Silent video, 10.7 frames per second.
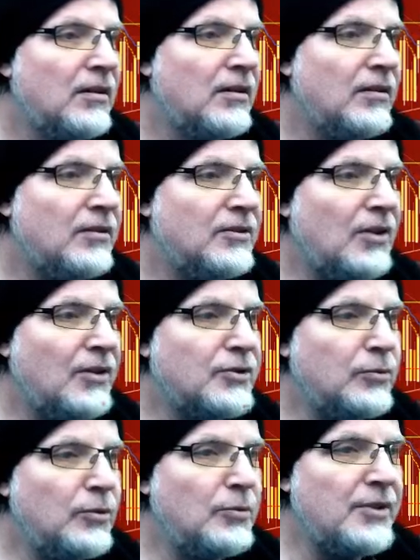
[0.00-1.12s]
There's also
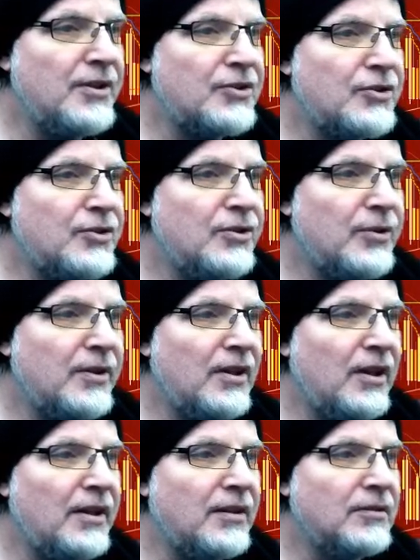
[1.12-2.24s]
room to this trend
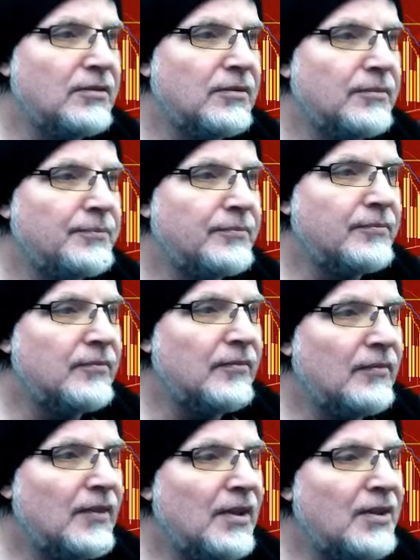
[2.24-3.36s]
line.
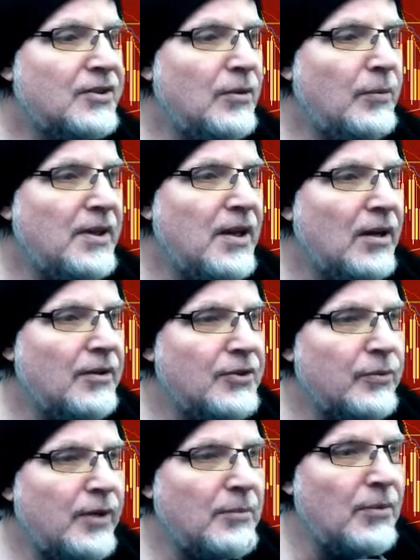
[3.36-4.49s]
Let's see what we got on this
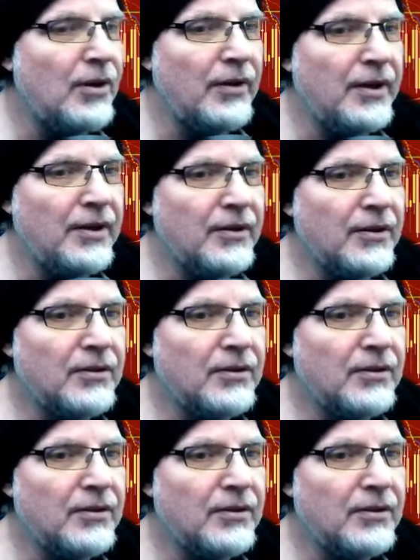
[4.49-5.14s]
green bar right here.